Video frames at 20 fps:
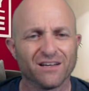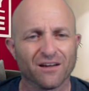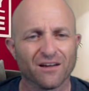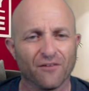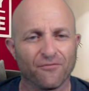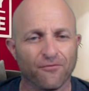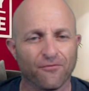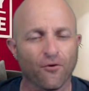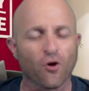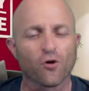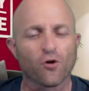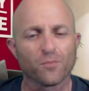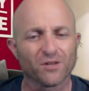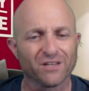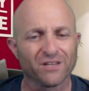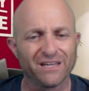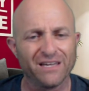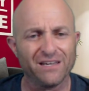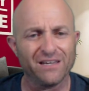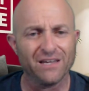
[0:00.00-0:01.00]

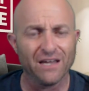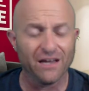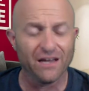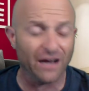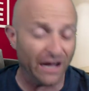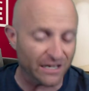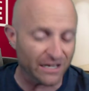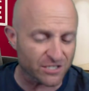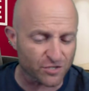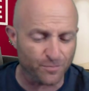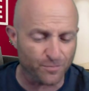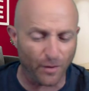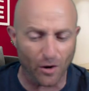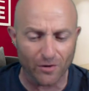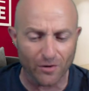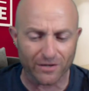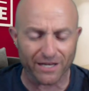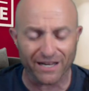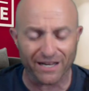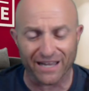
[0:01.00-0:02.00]
verbally spoken